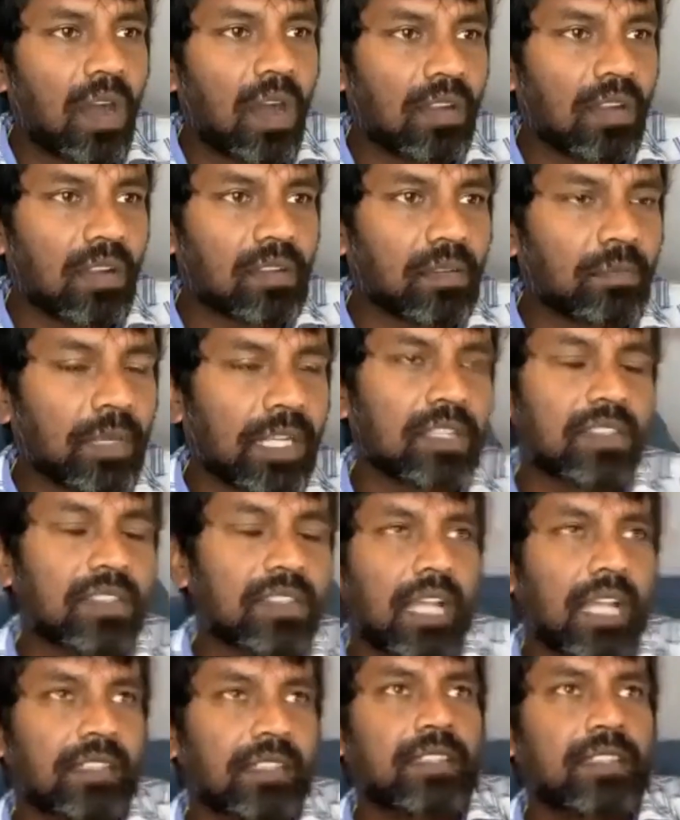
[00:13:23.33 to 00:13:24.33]
because at
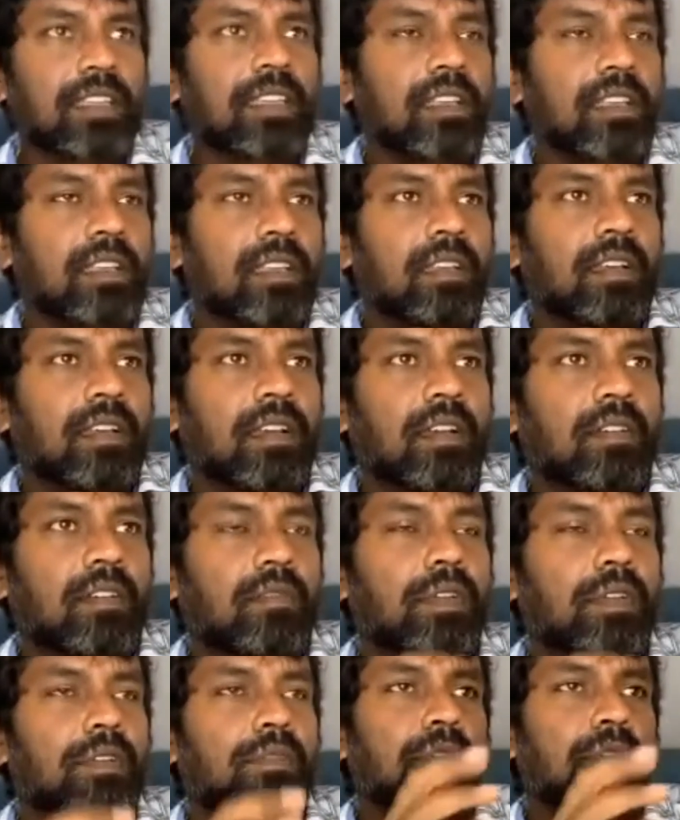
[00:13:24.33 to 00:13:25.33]
the
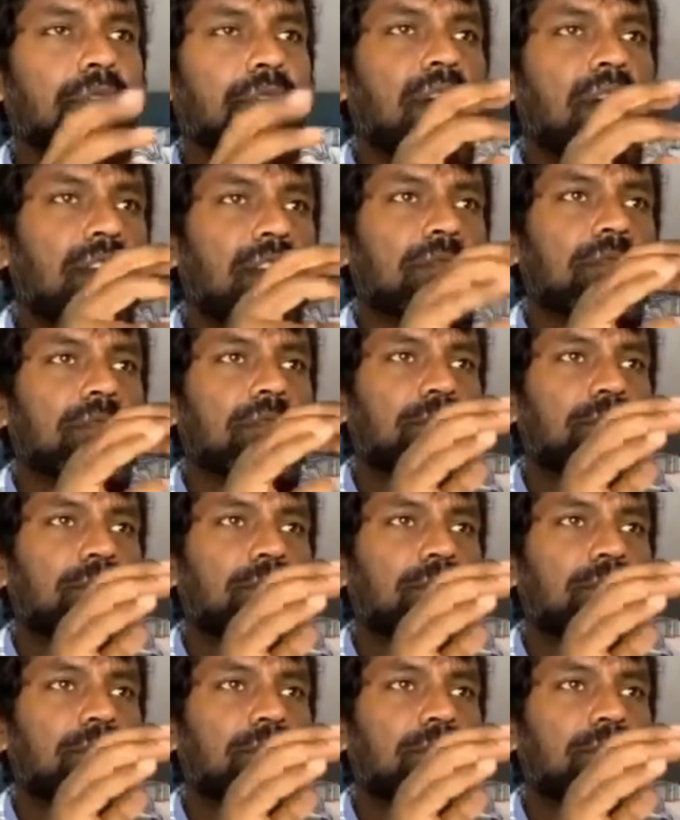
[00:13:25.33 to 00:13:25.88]
when we're not